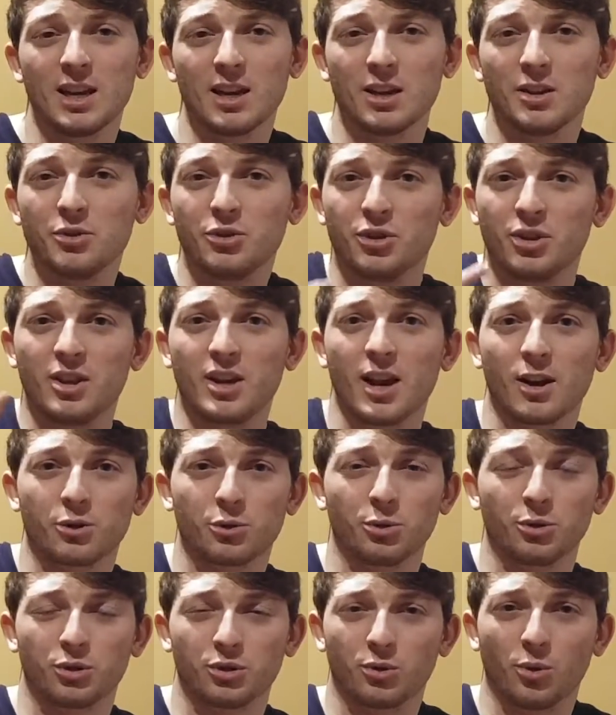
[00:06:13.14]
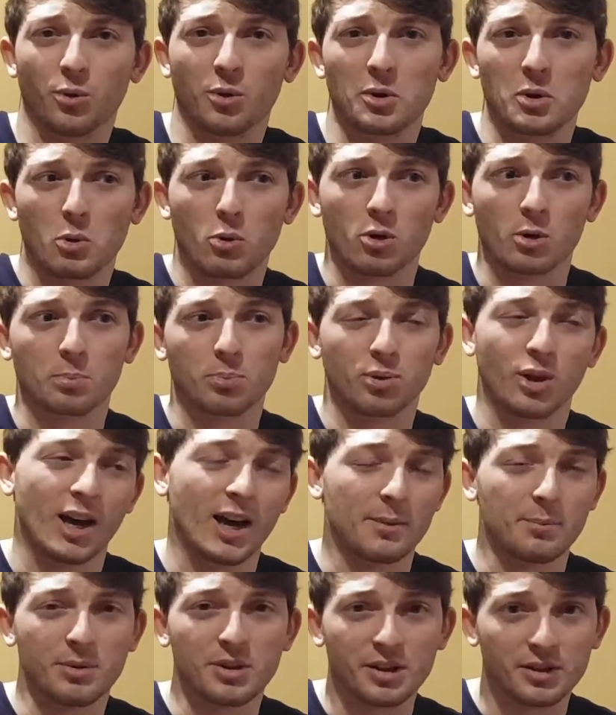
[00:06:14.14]
to get into the actual story or
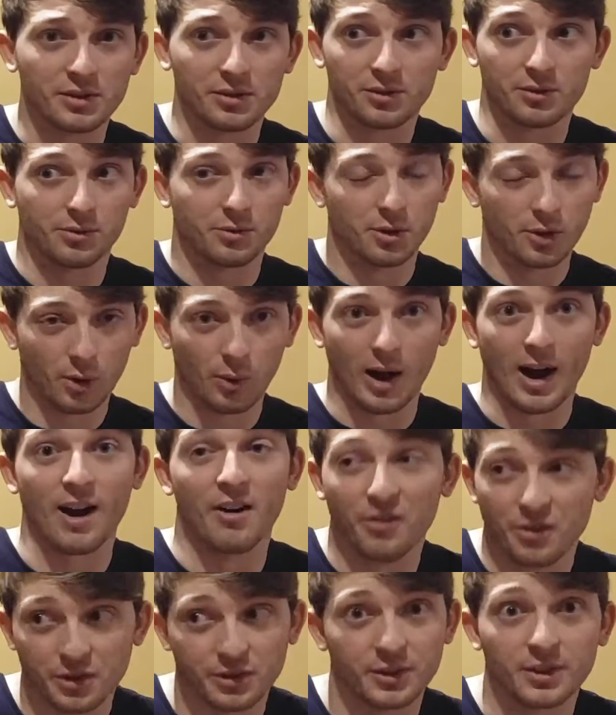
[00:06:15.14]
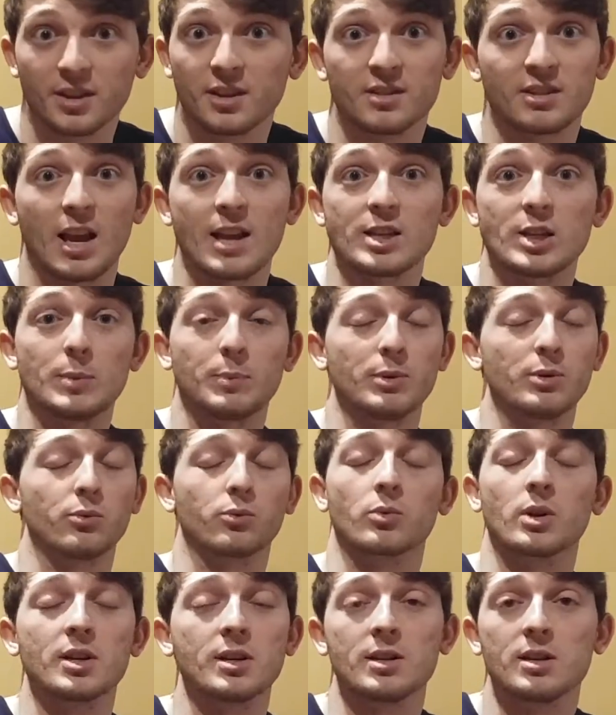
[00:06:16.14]
plot because, obviously this hasn't
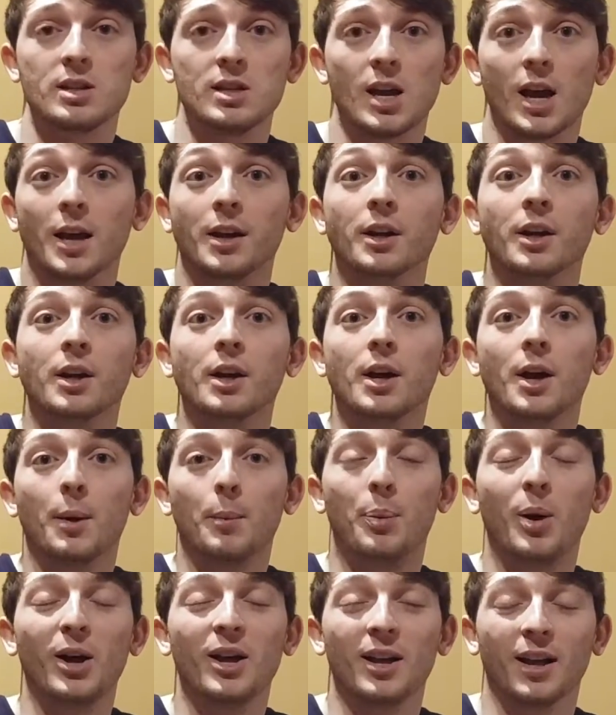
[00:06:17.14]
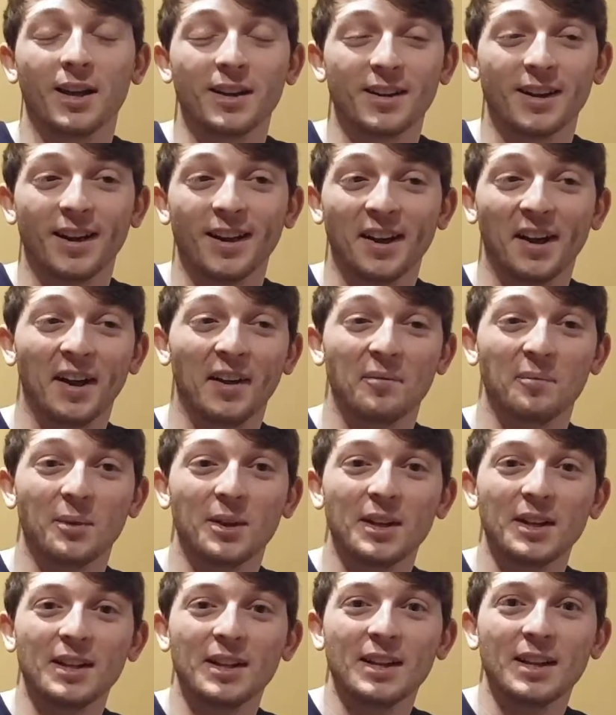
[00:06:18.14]
been written yet. But
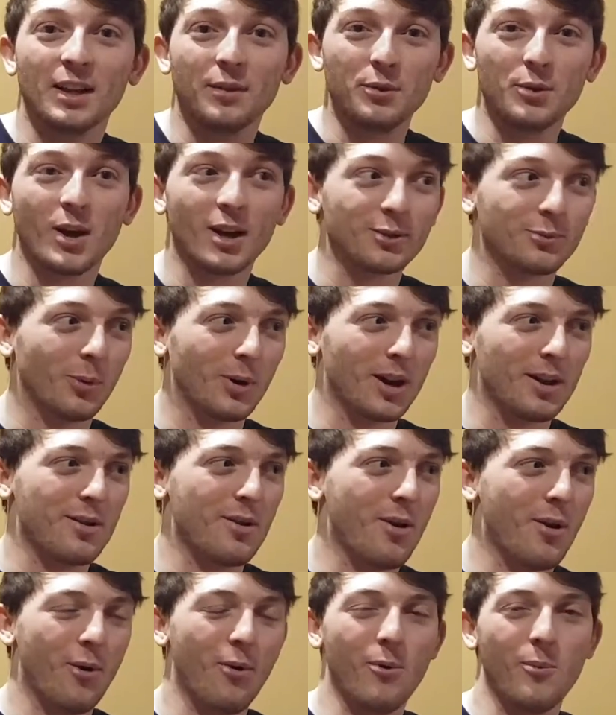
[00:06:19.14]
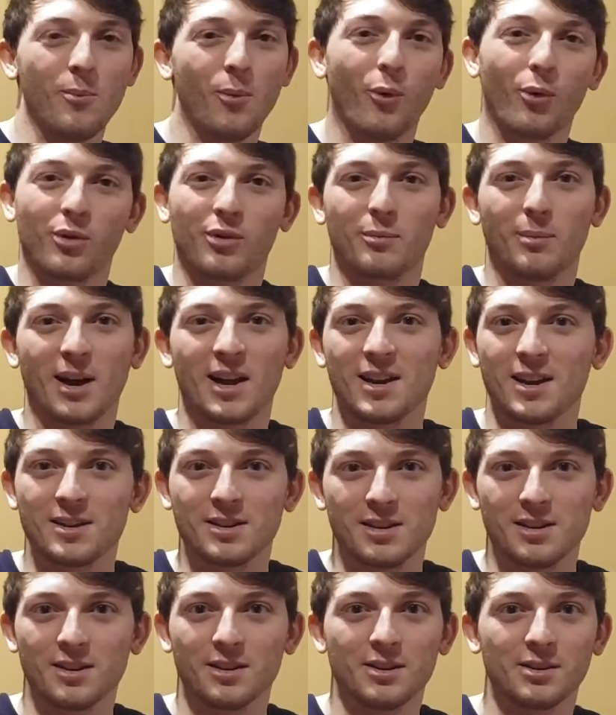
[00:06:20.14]
if you guys want to know more of my
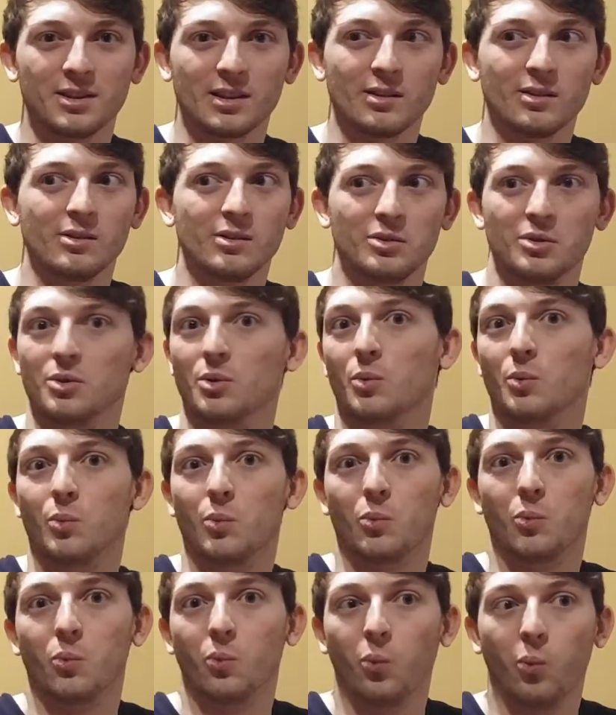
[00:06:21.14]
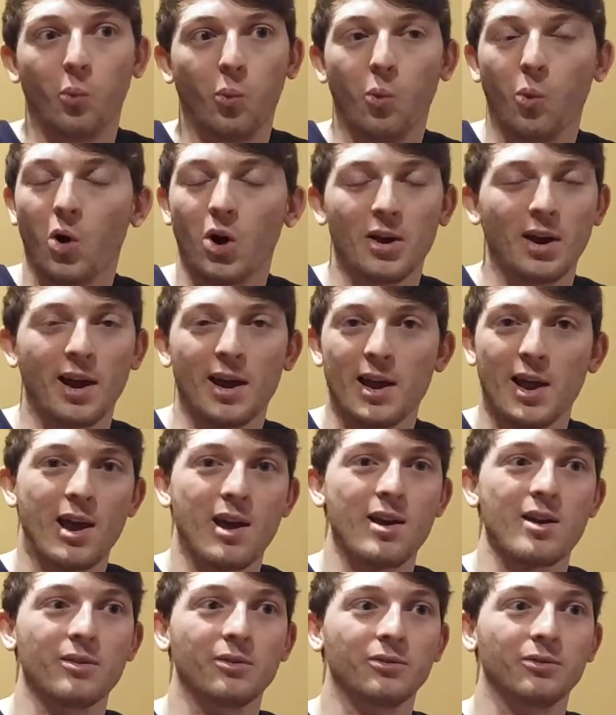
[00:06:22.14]
ideas and, what I
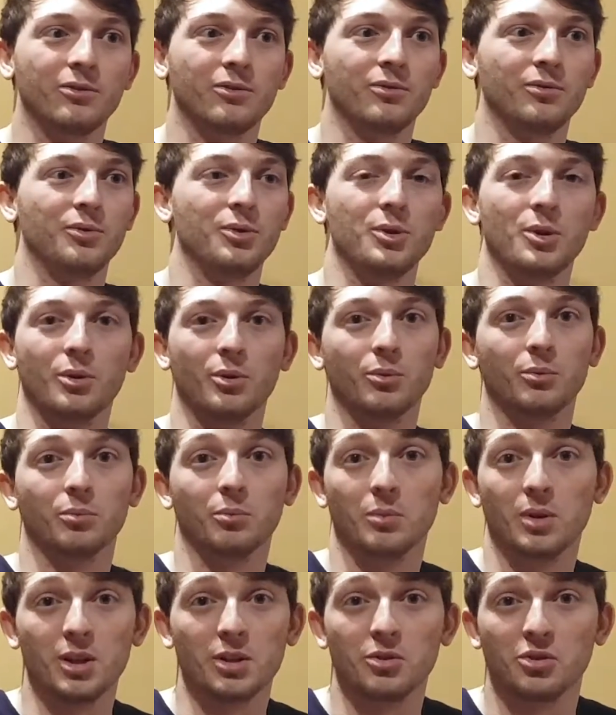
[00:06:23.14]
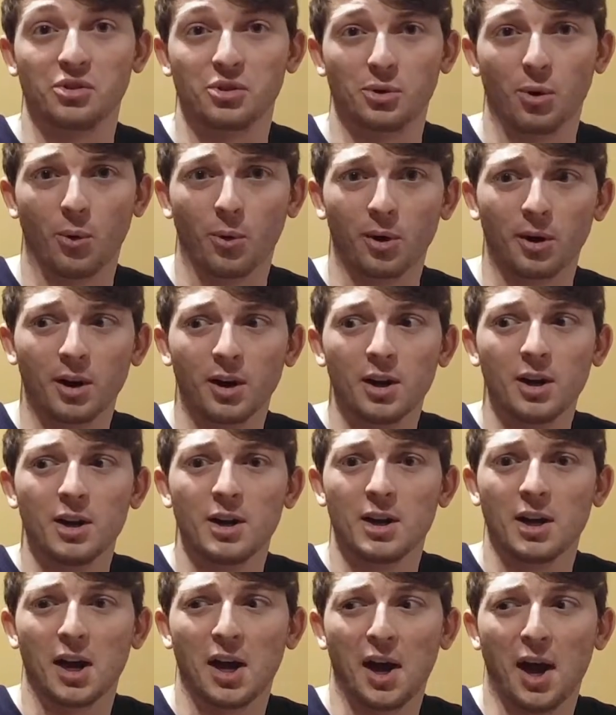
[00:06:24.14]
have, in store,
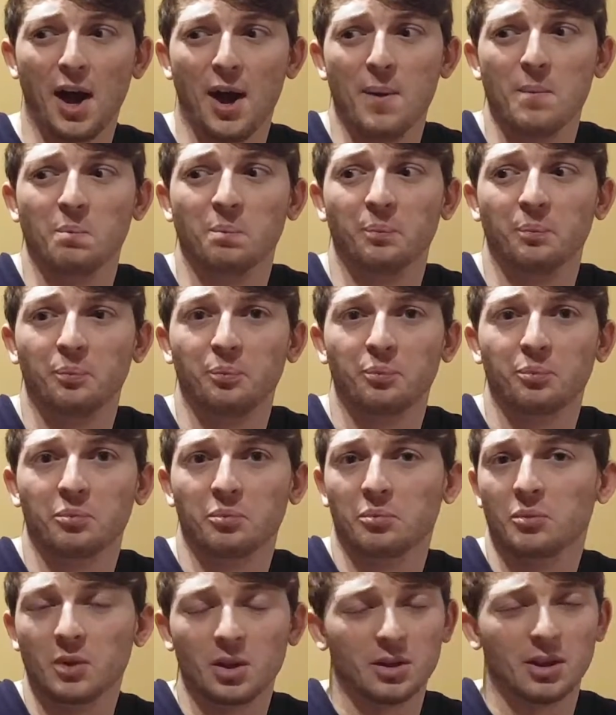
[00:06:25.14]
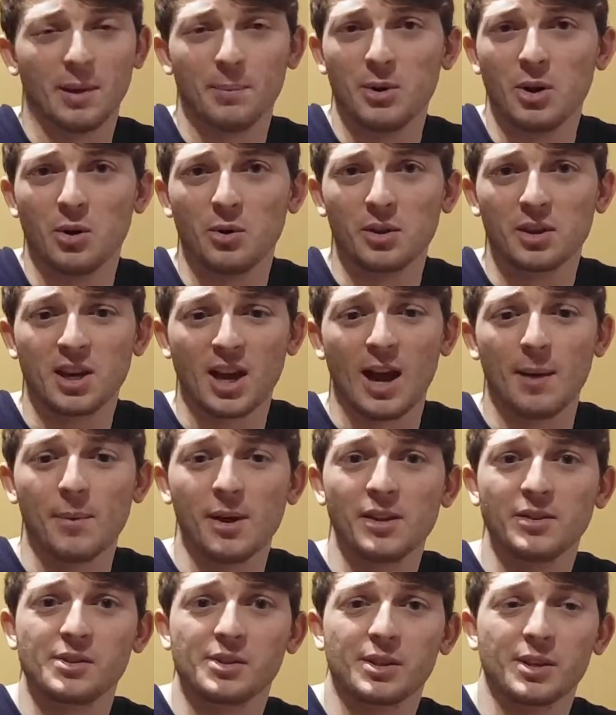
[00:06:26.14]
let me know in the
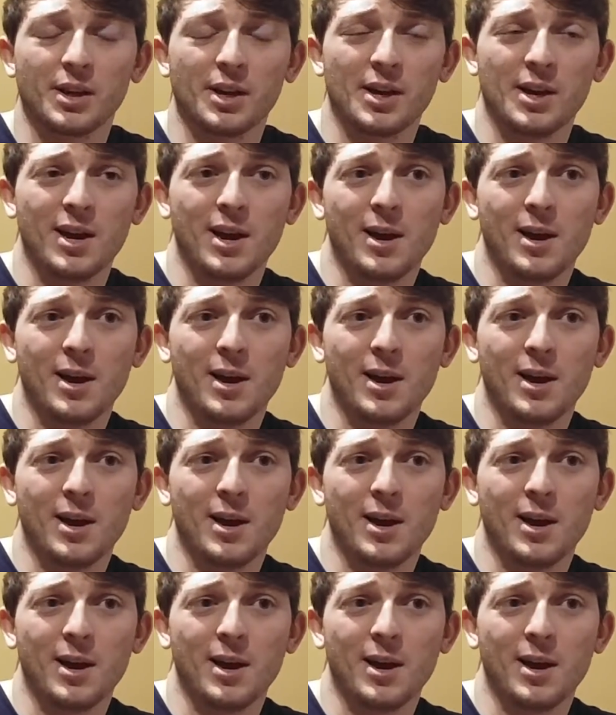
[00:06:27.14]
comments.